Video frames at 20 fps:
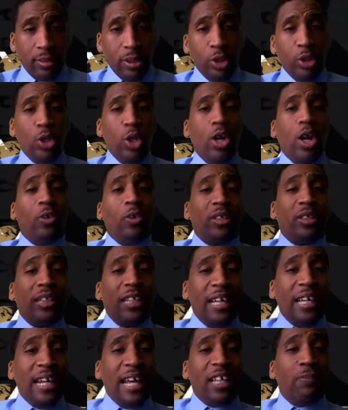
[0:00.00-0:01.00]
You don't
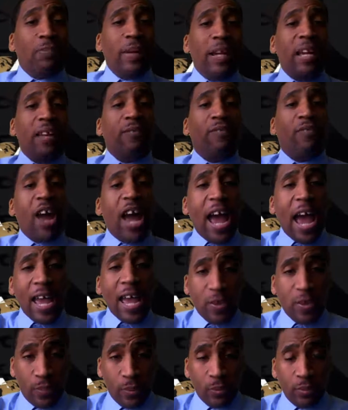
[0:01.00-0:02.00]
see it as being
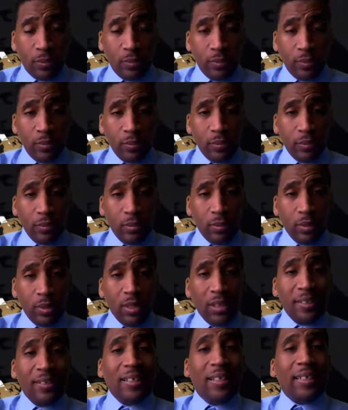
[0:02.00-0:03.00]
valuable.
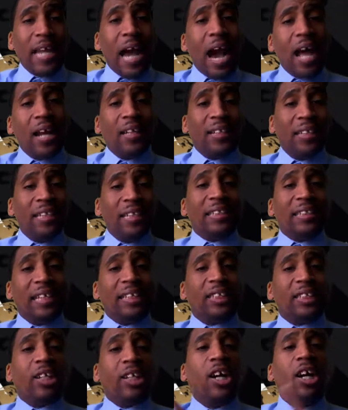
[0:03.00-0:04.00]
The dollar is
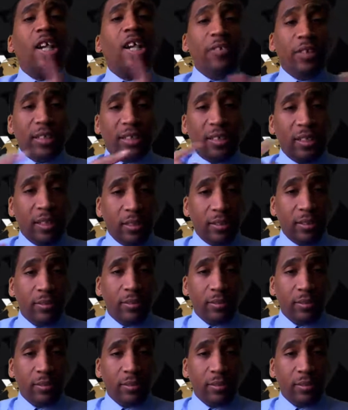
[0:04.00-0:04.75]
just currency.